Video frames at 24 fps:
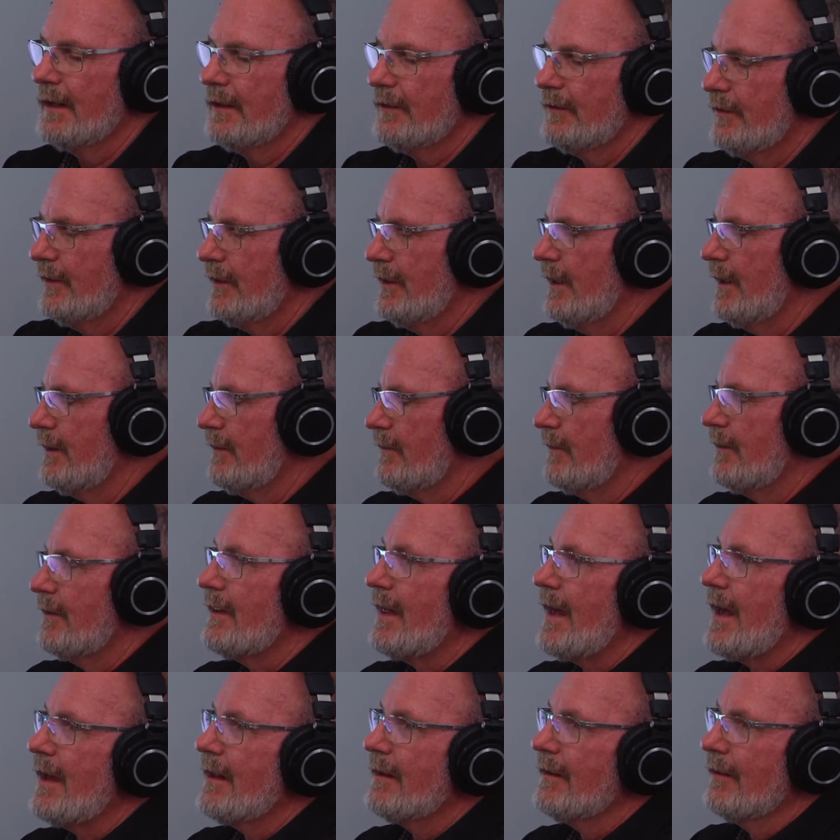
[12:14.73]
to get to
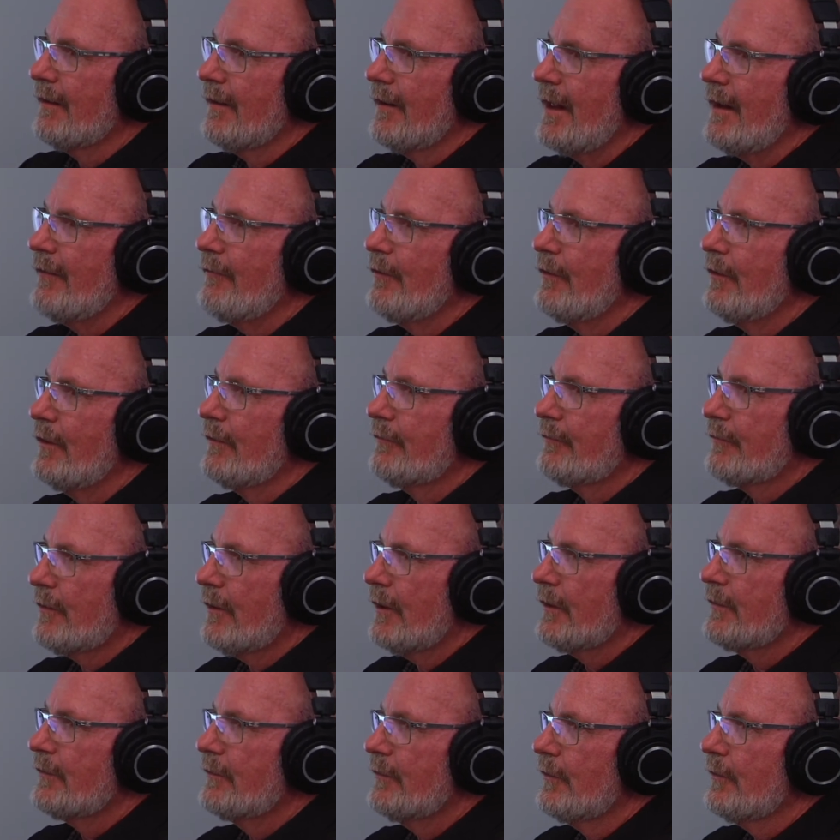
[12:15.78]
that level of
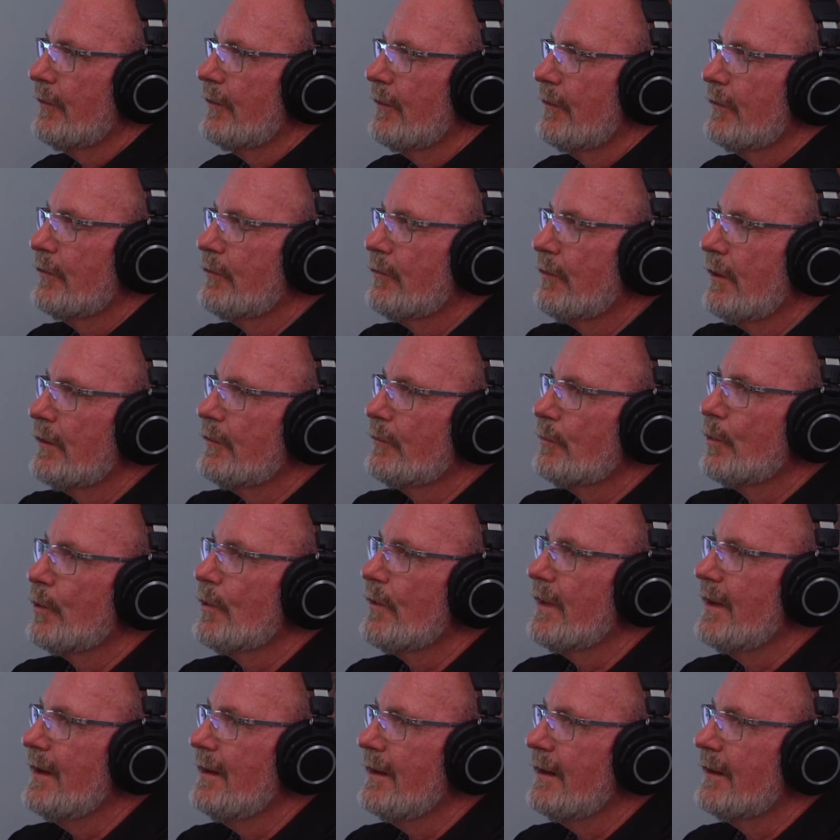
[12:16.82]
trust,
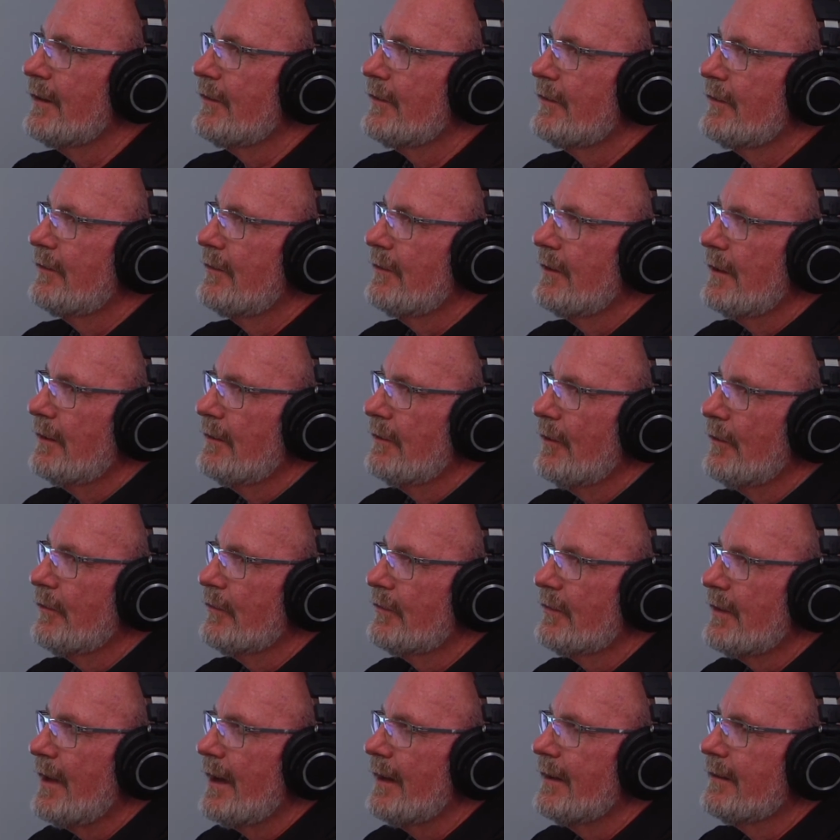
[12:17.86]
trustworthiness in
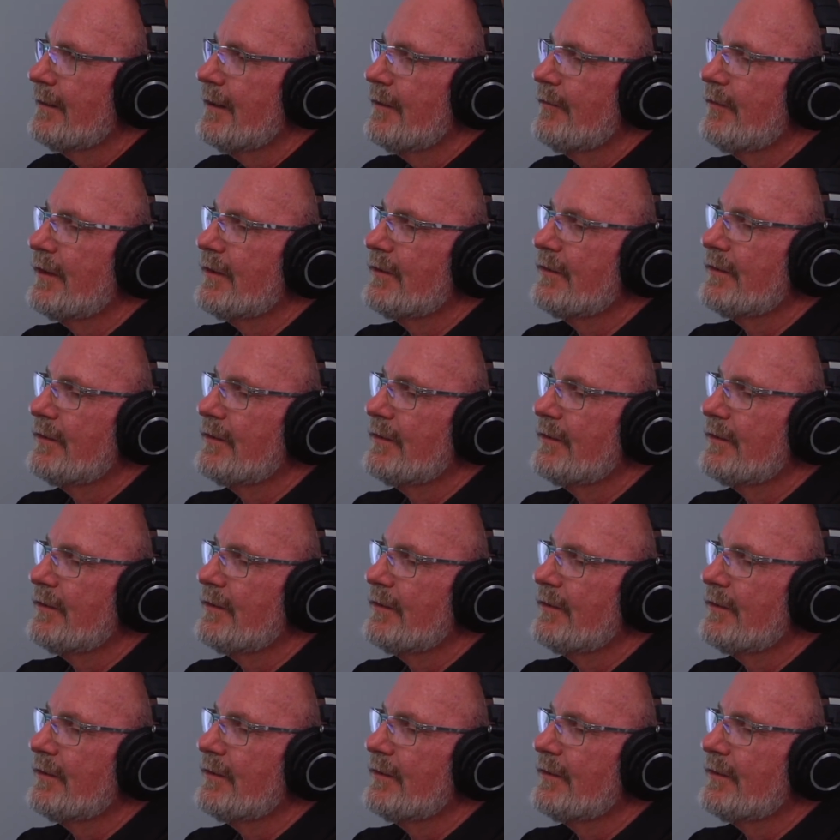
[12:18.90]
those scientific